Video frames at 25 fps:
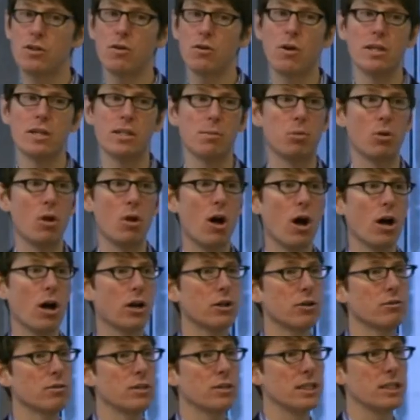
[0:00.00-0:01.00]
So as a
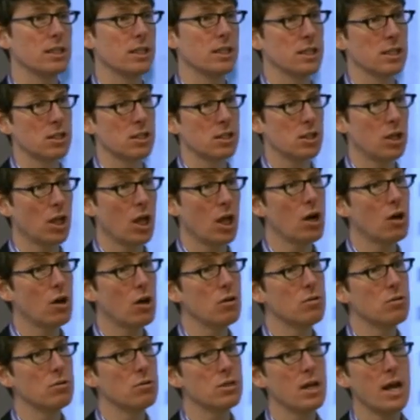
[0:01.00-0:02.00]
blogger, you need to
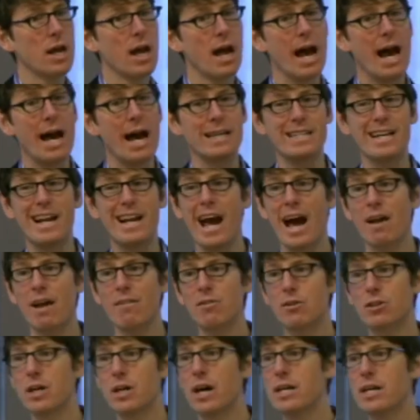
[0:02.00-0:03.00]
disclose. As an
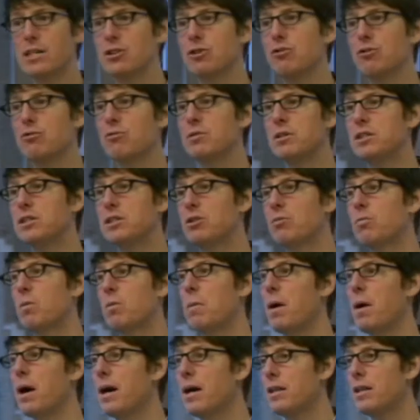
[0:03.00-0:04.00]
advertiser, you need to
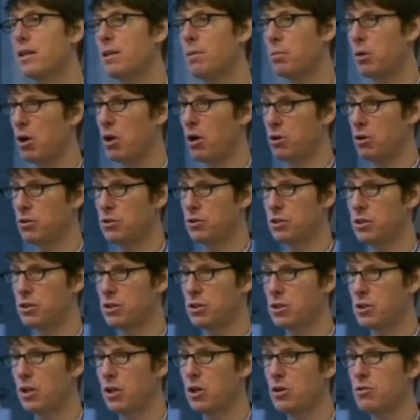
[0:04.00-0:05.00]
remind the blogger to
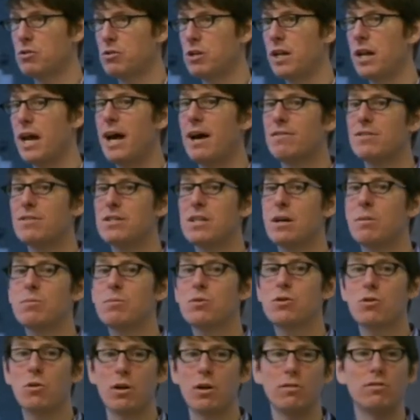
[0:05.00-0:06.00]
disclose and have some
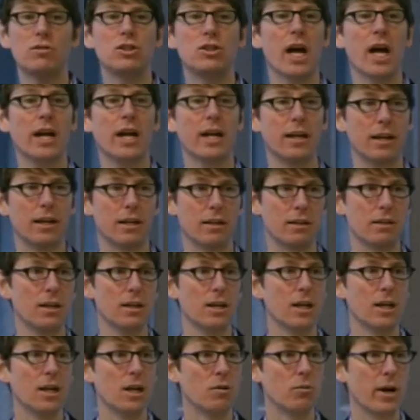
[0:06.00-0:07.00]
sort of check-in,
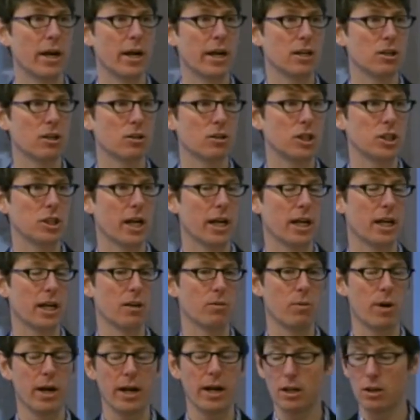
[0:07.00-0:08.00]
regular
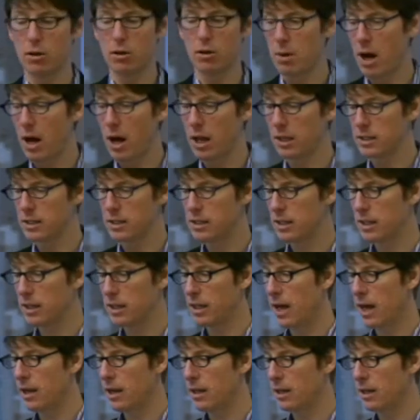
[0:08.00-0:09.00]
check-in, regular policy
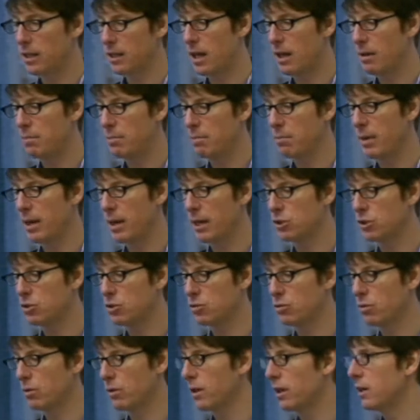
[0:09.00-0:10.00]
that, that makes
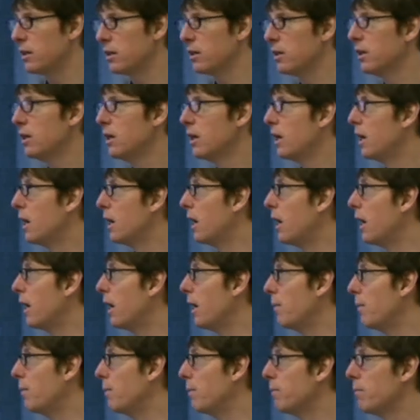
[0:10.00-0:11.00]
sure that,
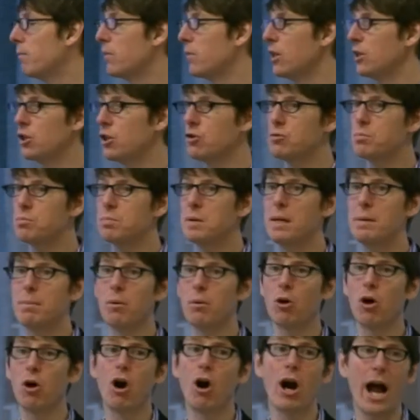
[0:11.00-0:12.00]
um, that those
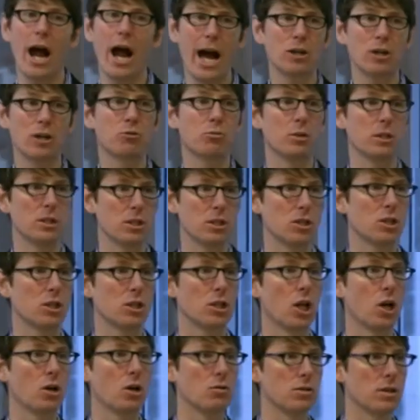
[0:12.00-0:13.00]
people are actually
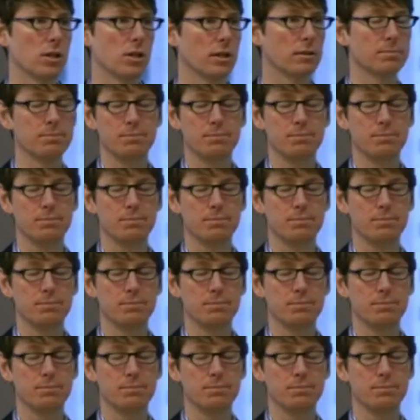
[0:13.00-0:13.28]
disclosing.